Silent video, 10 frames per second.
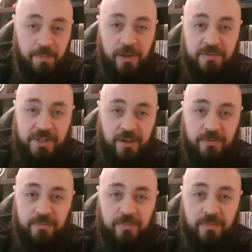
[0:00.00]
belts
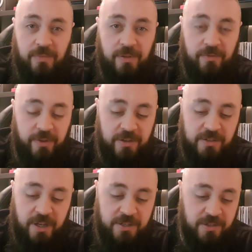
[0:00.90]
out
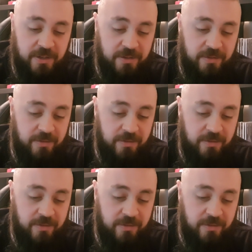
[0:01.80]
fantastic,